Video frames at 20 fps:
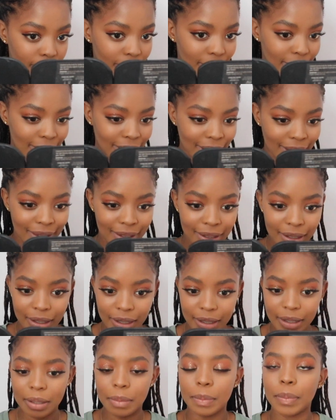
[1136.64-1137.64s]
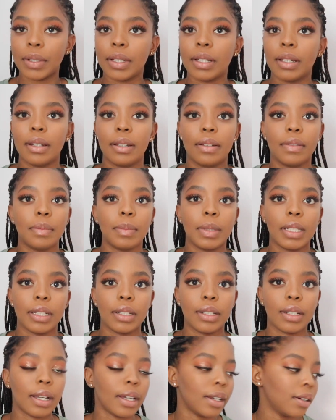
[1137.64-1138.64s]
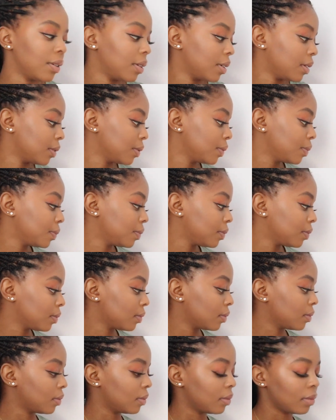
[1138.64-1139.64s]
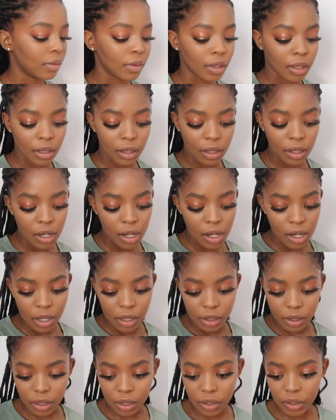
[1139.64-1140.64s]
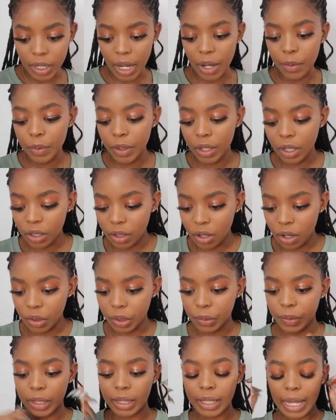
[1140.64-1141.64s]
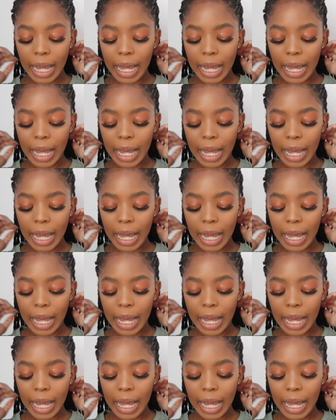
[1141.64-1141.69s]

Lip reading: Yeah, I think I did put enough blush. I don't know. So now we're gonna go in with